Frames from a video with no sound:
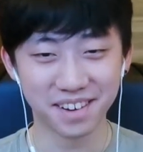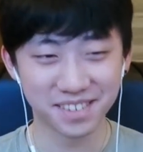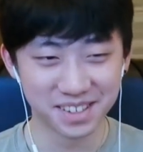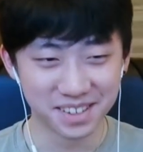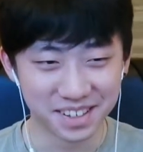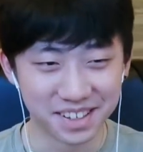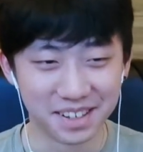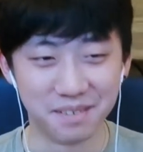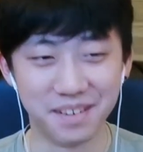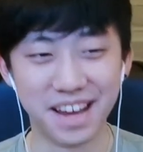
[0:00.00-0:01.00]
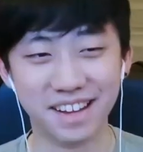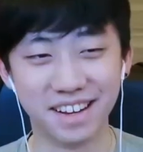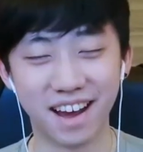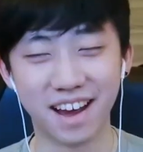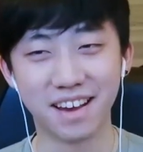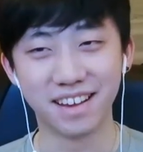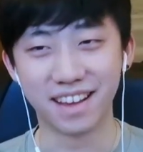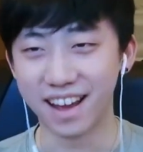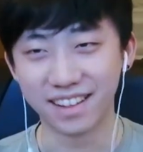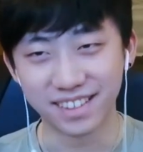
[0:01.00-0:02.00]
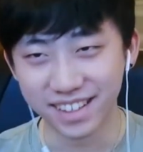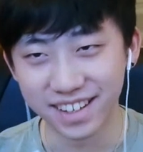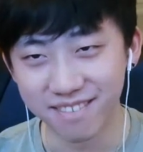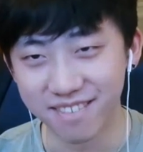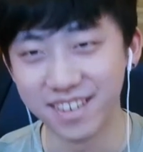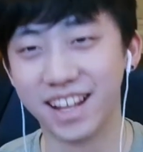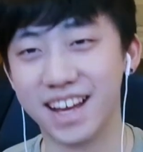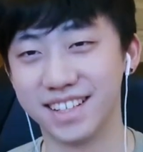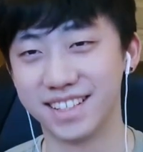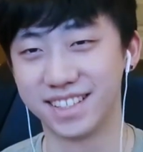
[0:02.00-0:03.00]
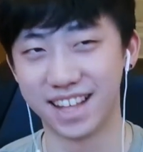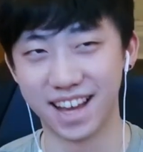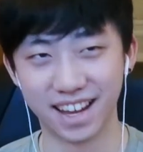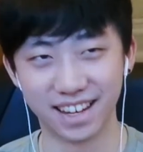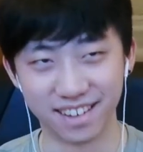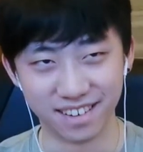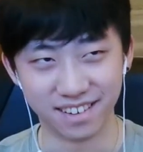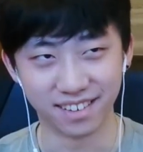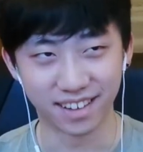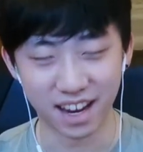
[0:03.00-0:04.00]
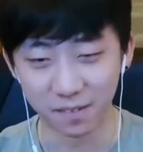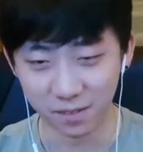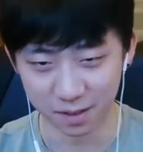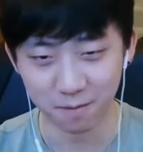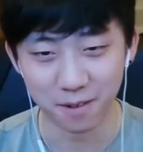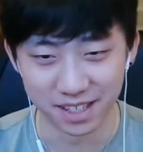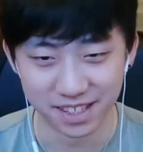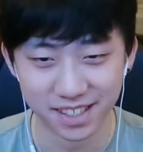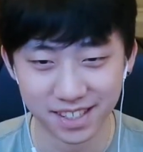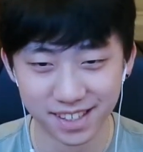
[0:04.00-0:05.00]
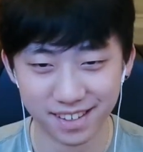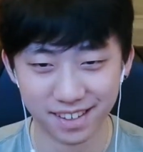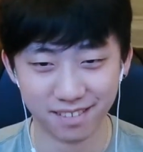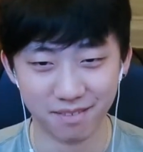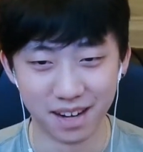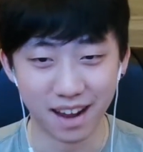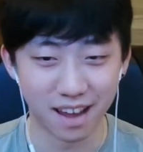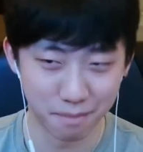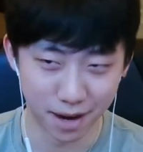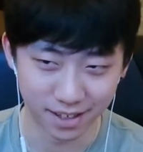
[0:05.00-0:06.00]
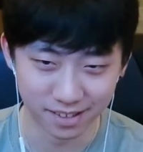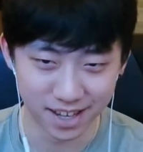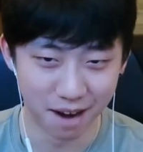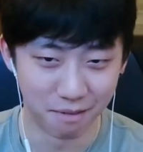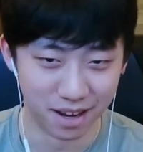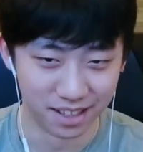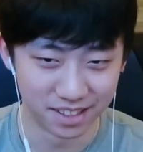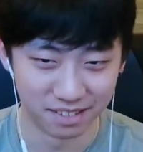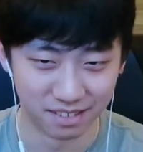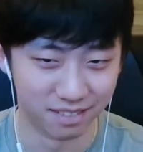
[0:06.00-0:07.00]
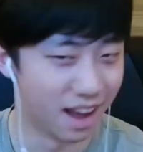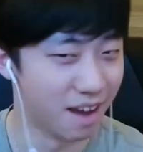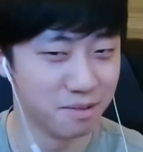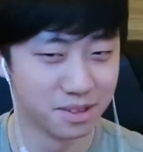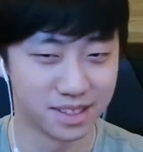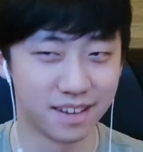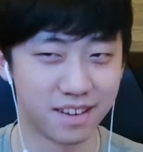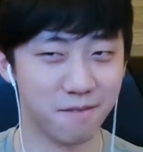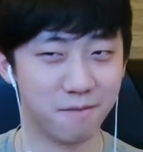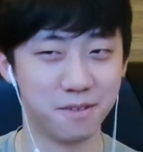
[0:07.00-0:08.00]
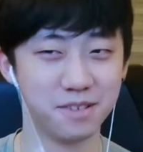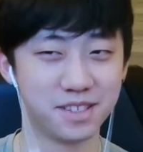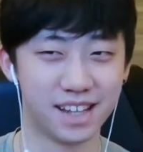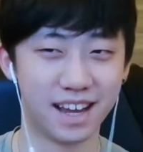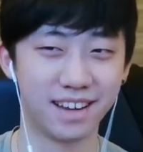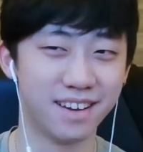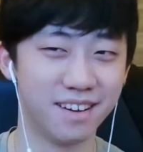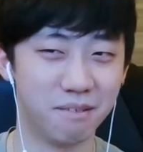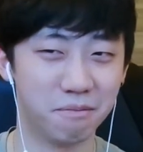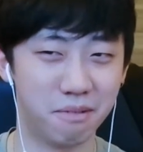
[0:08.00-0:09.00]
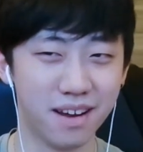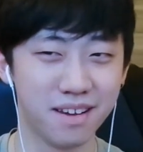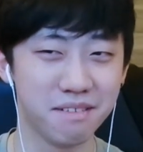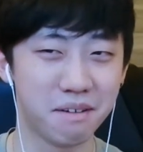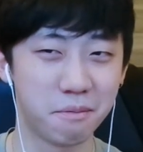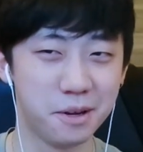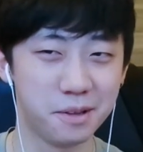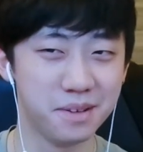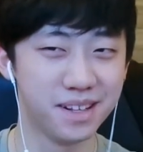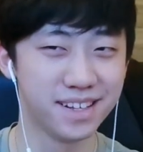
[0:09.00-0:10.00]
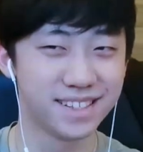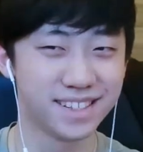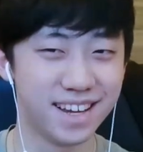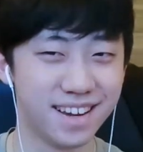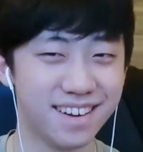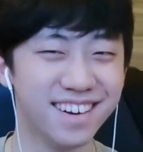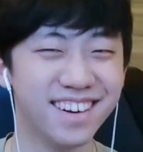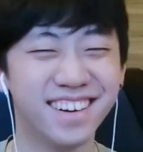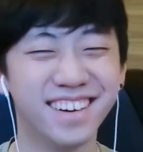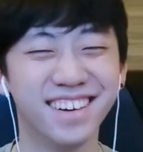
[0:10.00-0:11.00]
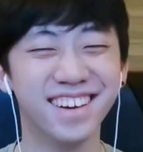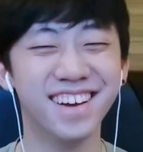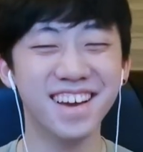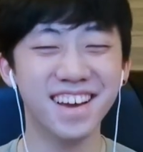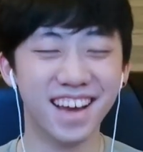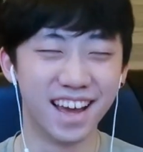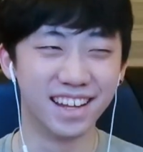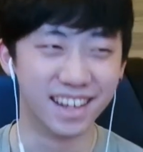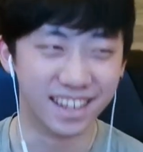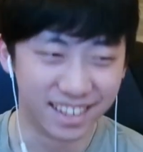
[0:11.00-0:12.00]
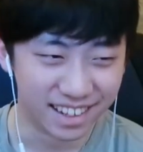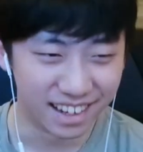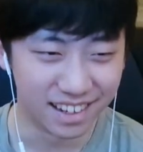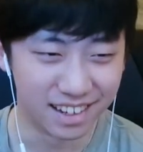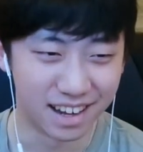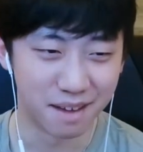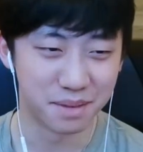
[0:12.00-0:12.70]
they're too good, and I didn't realize that kind of difference when I got back to Taiwan. So I was like confused, like, why are we doing this here? And then I